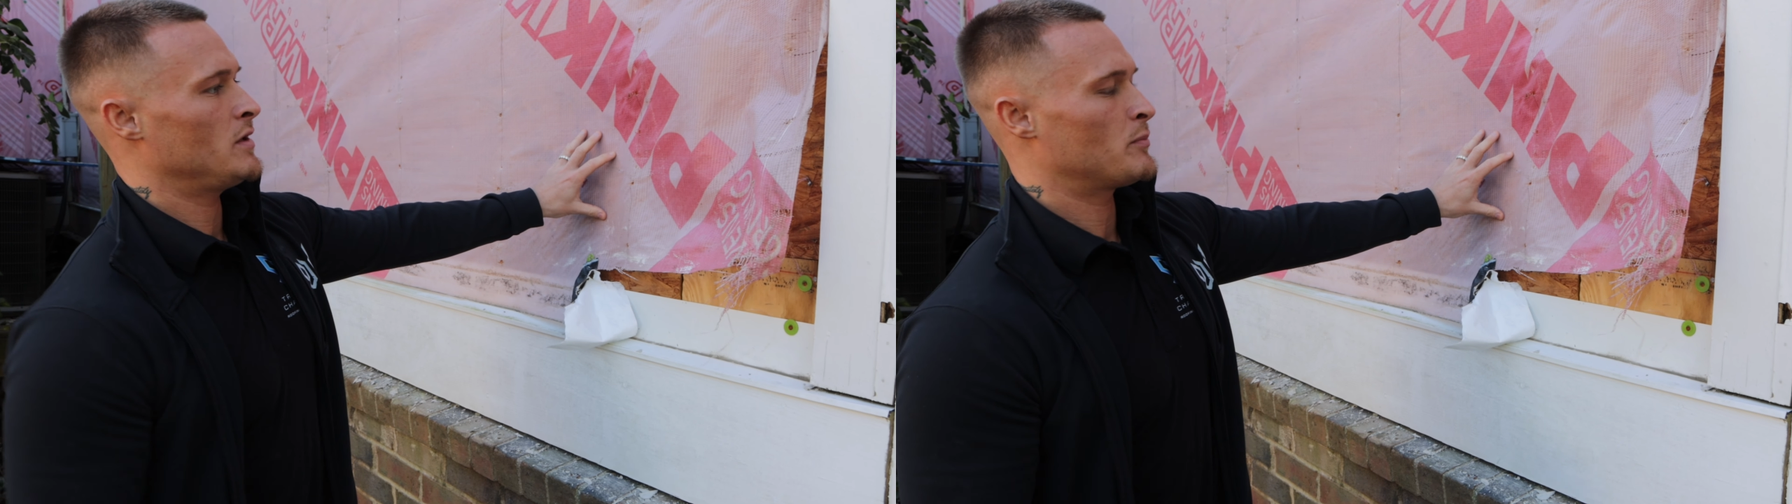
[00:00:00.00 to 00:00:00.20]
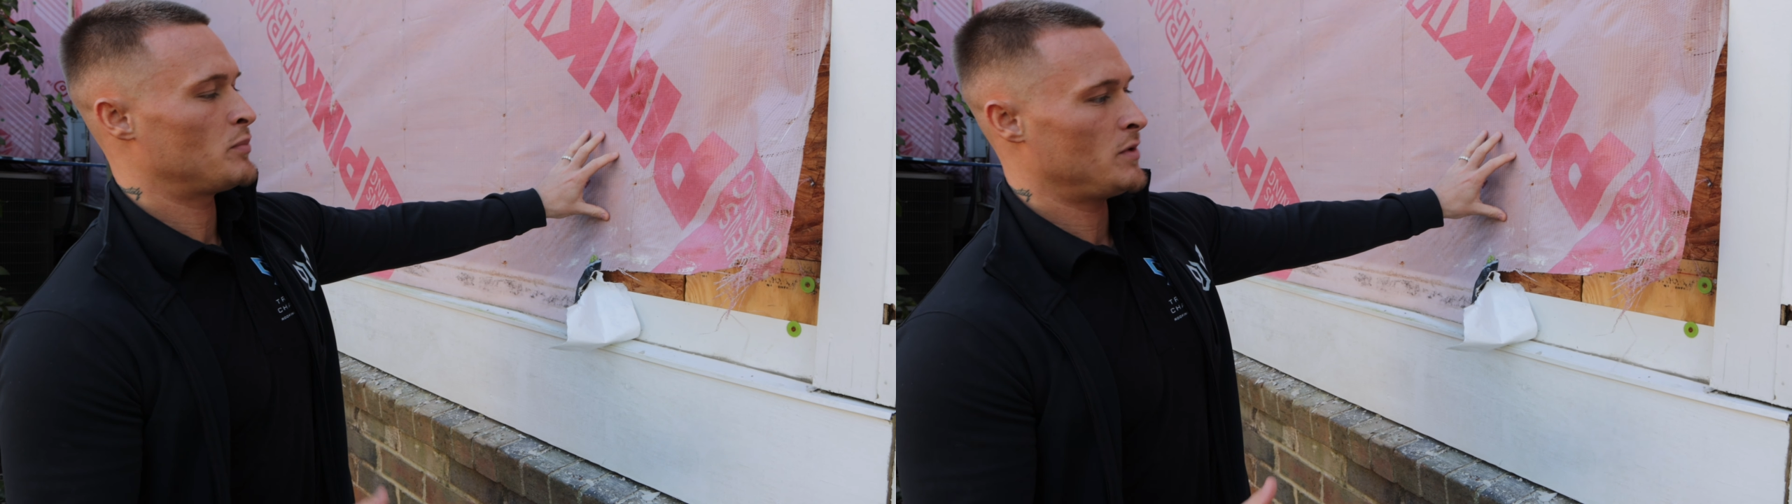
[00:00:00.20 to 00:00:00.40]

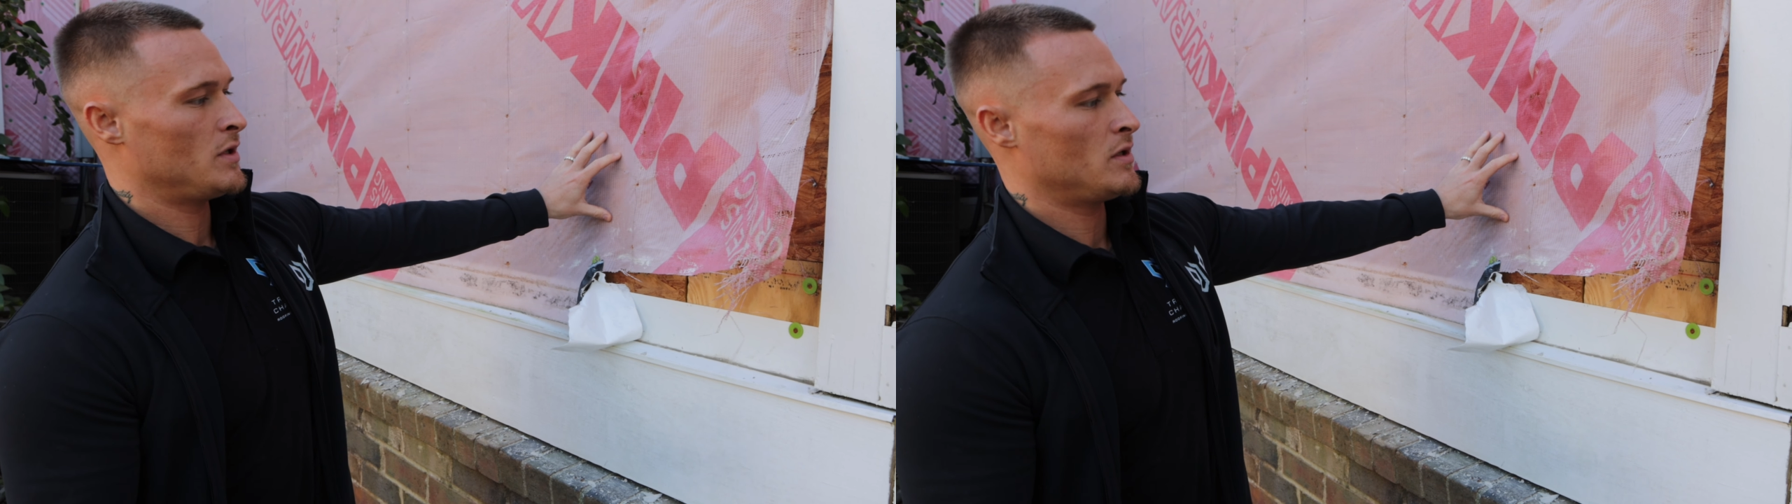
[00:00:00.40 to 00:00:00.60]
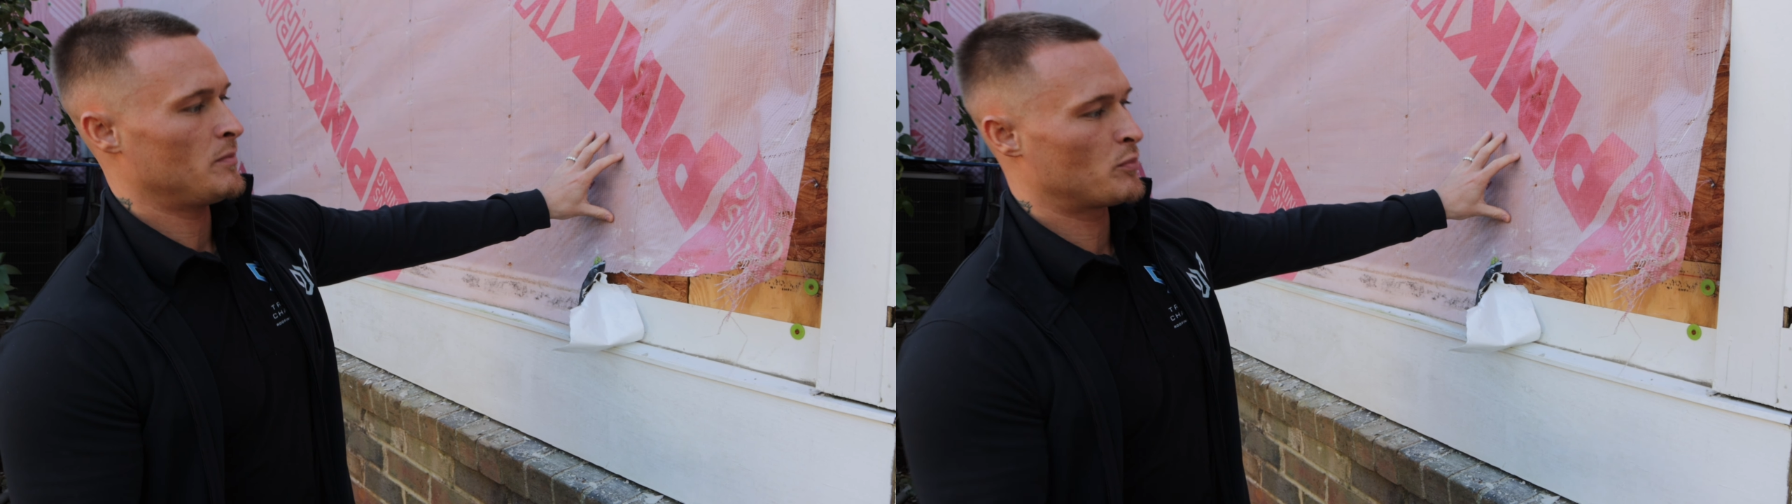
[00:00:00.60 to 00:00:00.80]

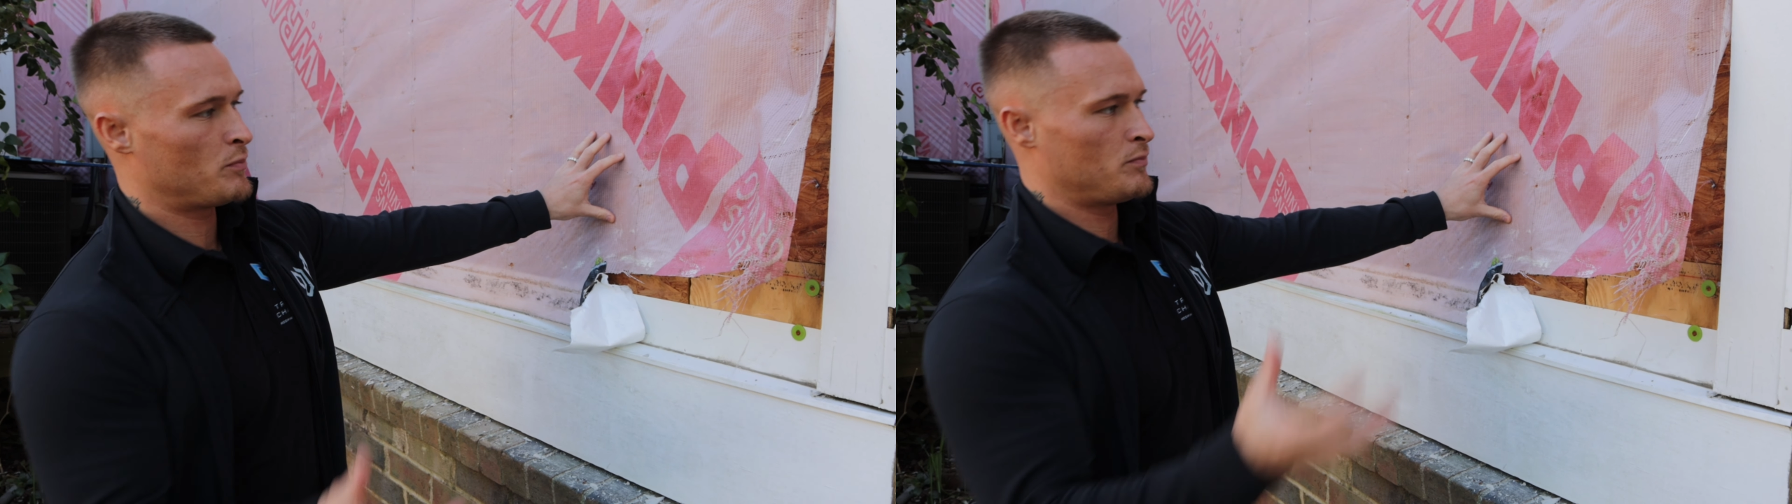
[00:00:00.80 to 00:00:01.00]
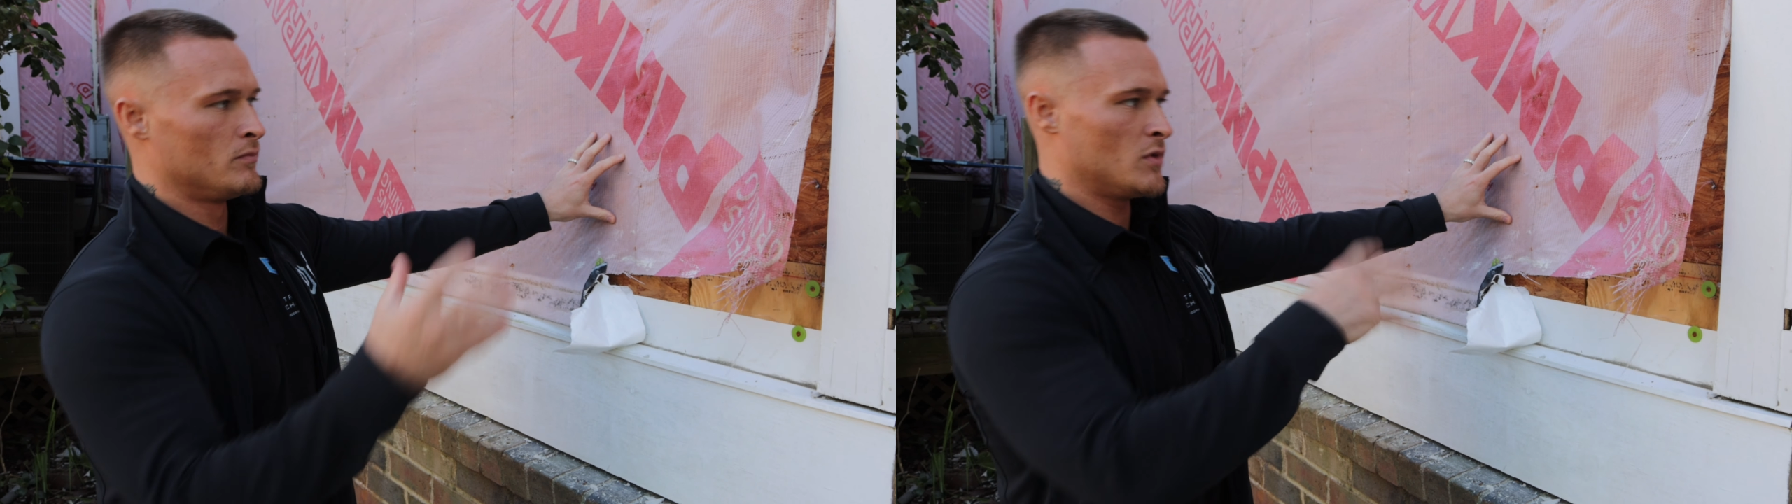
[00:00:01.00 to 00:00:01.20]
the
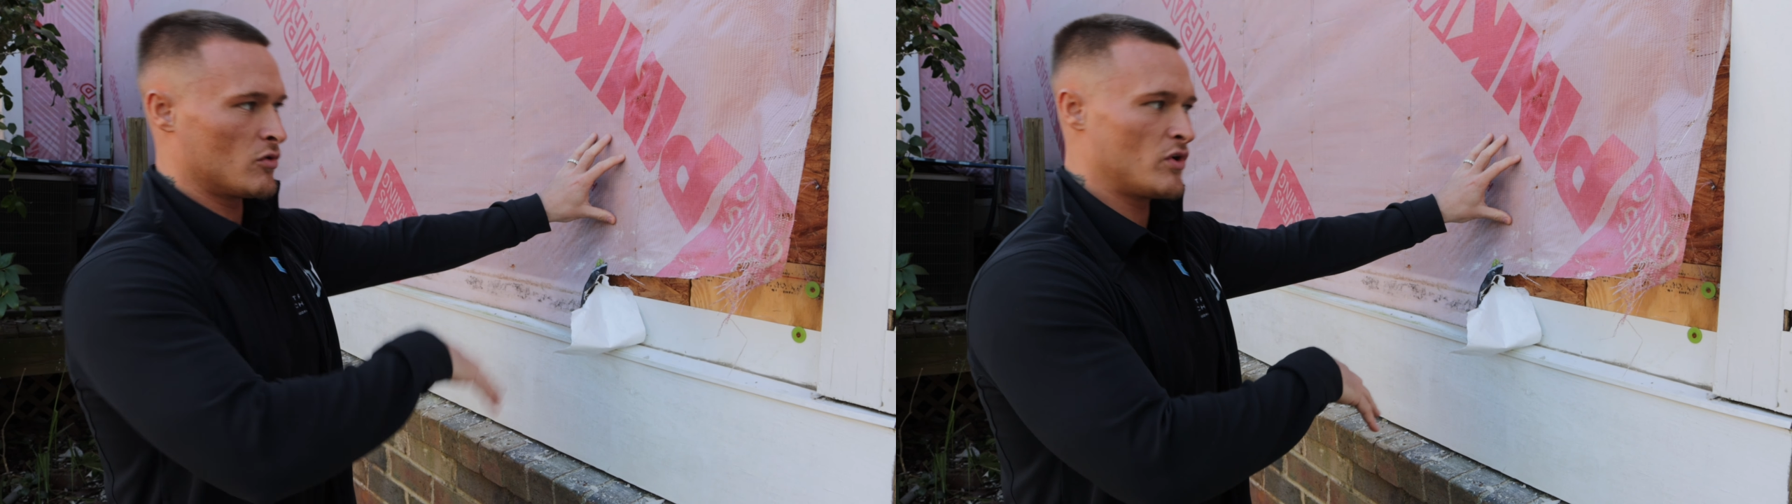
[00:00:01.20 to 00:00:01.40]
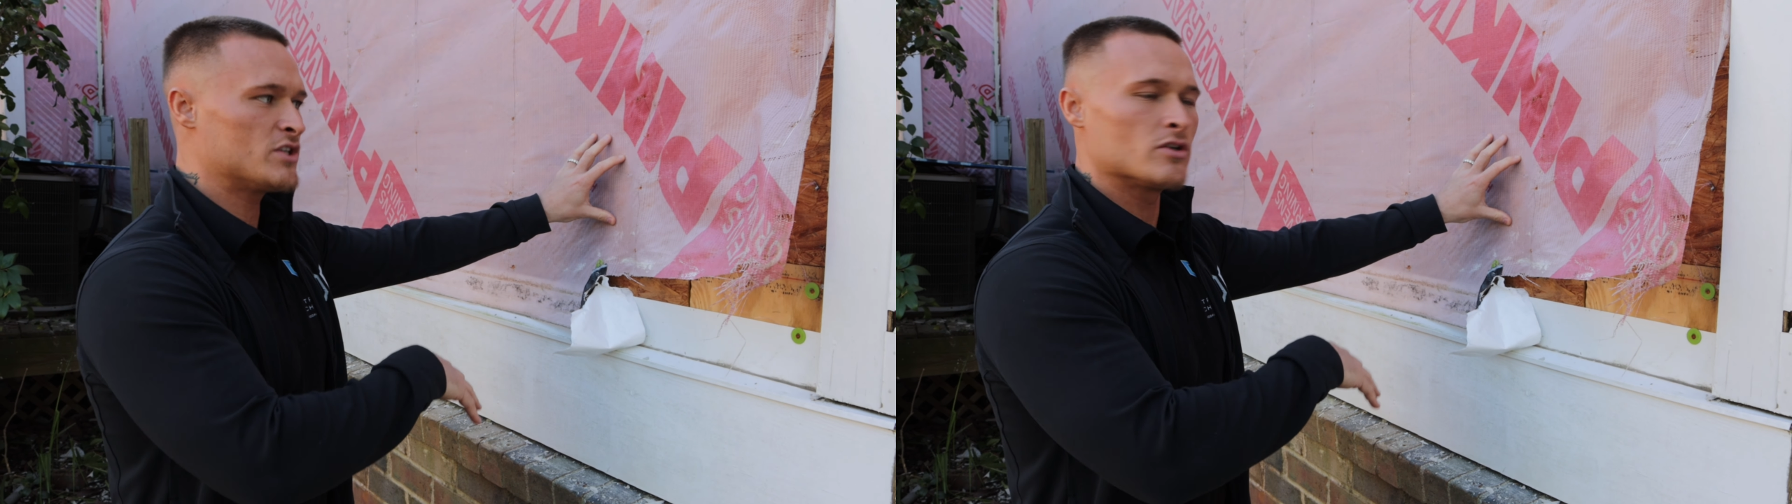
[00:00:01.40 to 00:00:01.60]

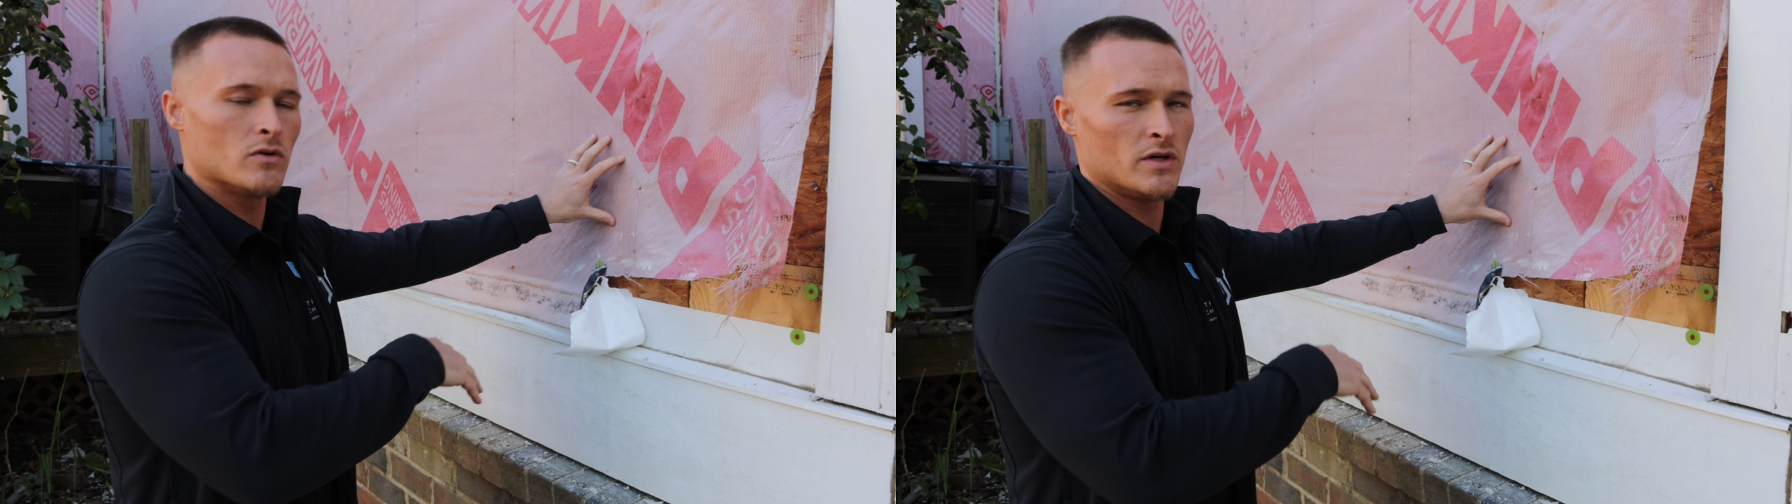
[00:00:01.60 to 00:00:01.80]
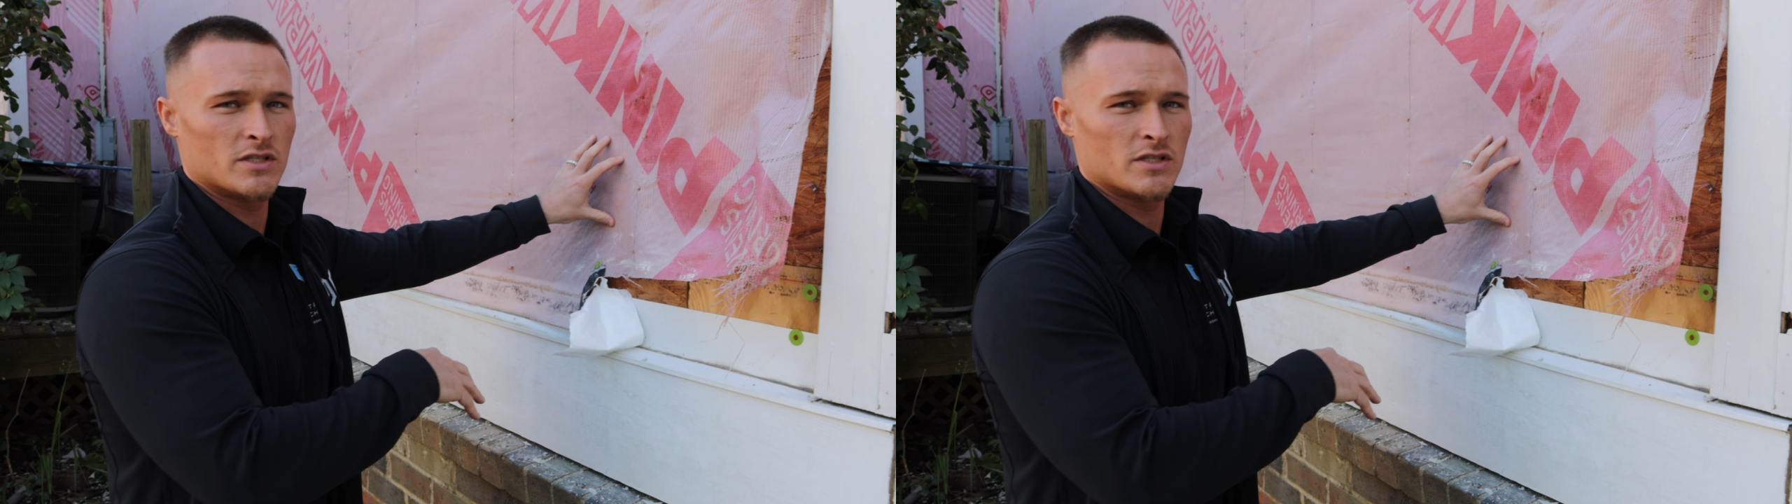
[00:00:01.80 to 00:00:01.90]
original